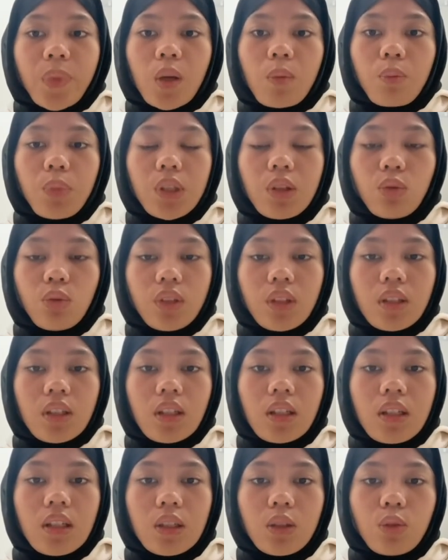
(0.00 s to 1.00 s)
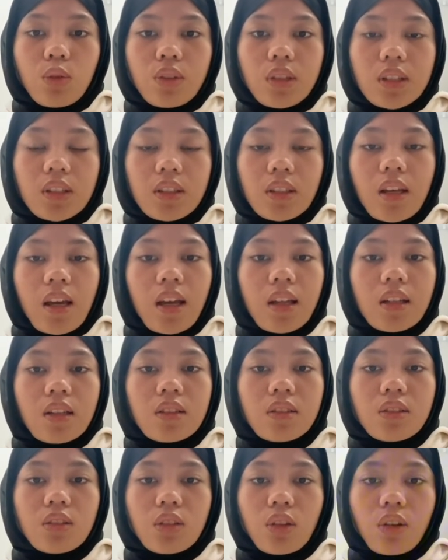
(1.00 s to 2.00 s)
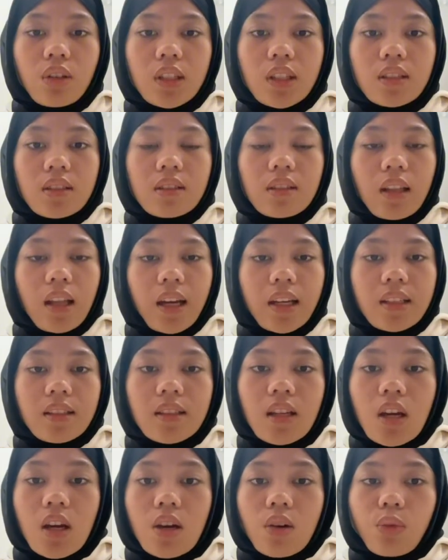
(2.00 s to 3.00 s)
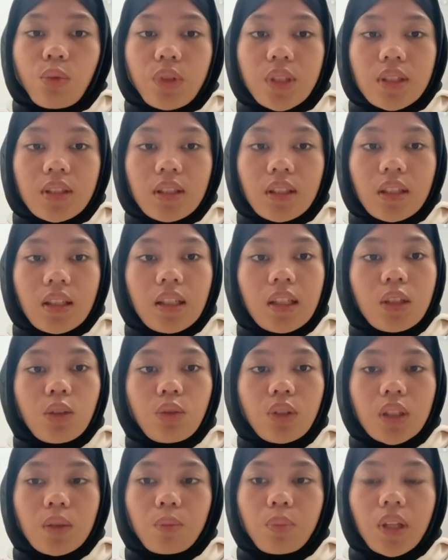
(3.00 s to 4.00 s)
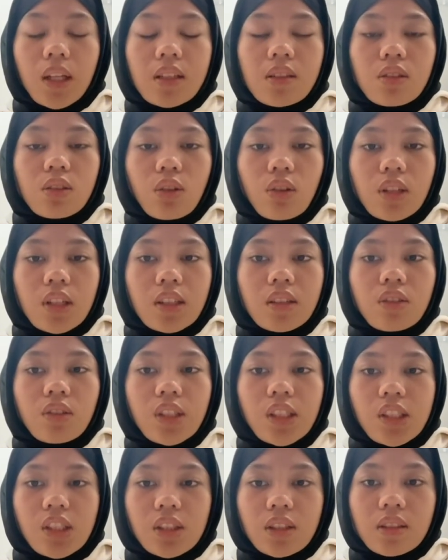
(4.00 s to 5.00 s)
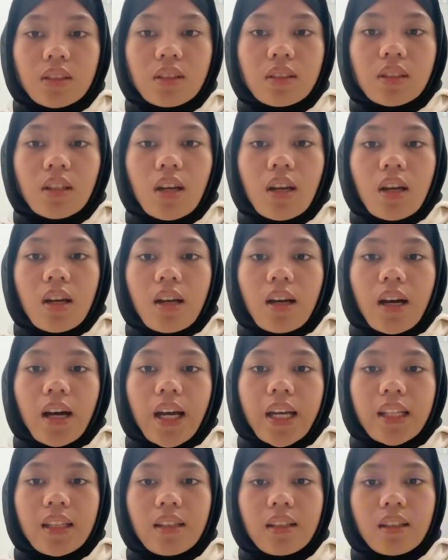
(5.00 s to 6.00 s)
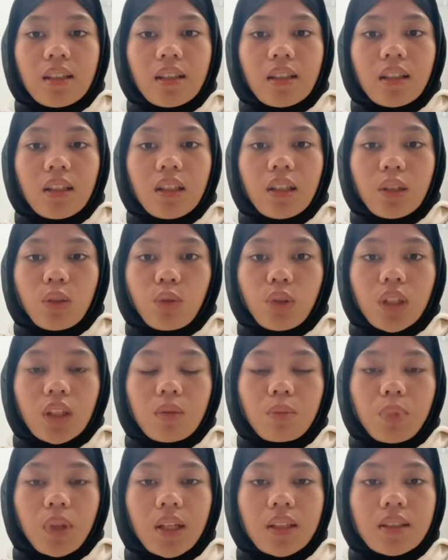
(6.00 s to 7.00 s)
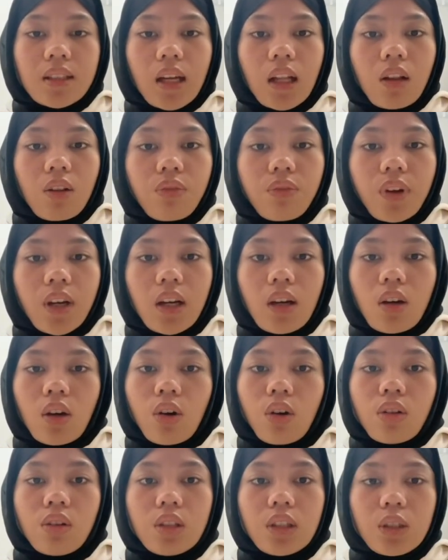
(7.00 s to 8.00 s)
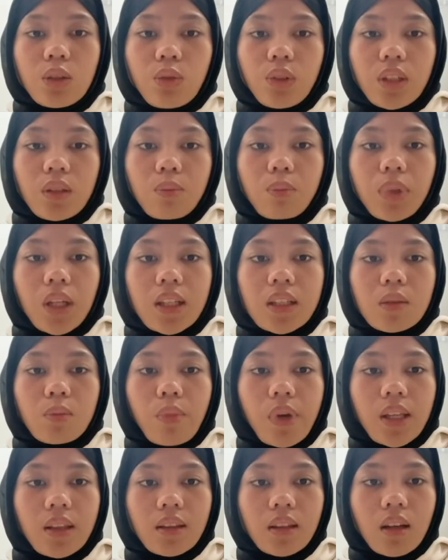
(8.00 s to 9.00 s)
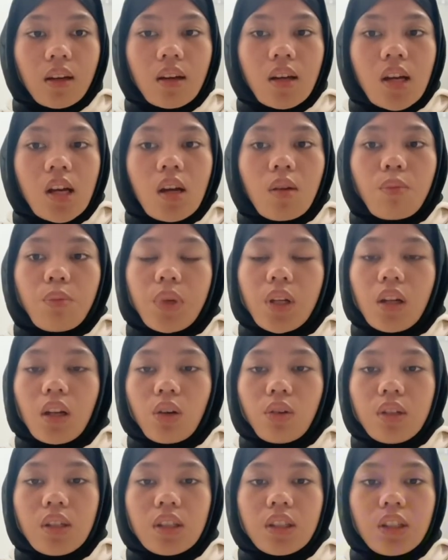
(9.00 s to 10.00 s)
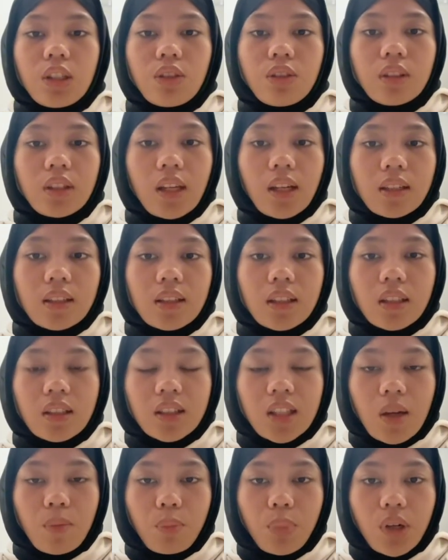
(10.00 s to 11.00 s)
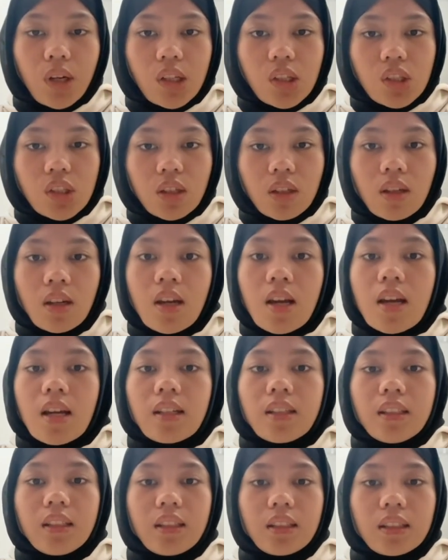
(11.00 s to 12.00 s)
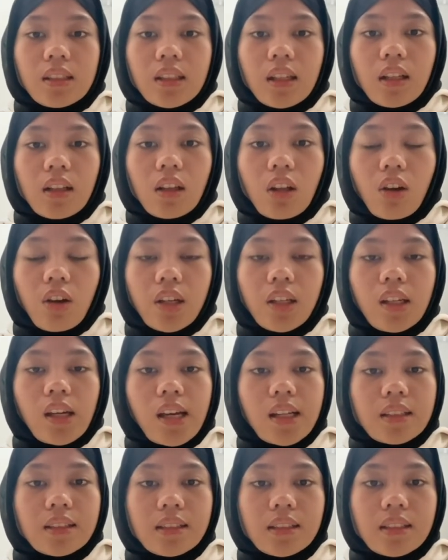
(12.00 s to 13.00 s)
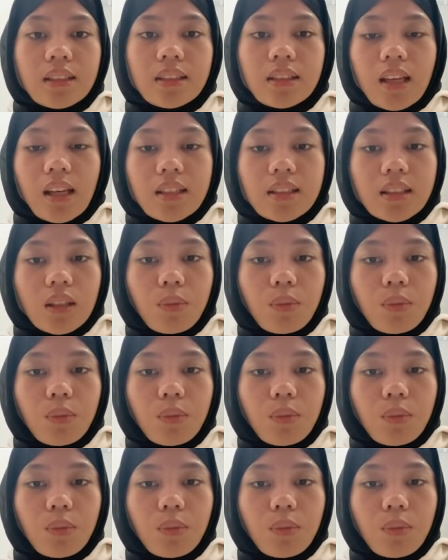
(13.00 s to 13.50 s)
Between the liquid and solids line, we see liquid plus solid regions, either liquid plus alpha or liquid plus beta. Below the eutectic temperature, the alloy exists as a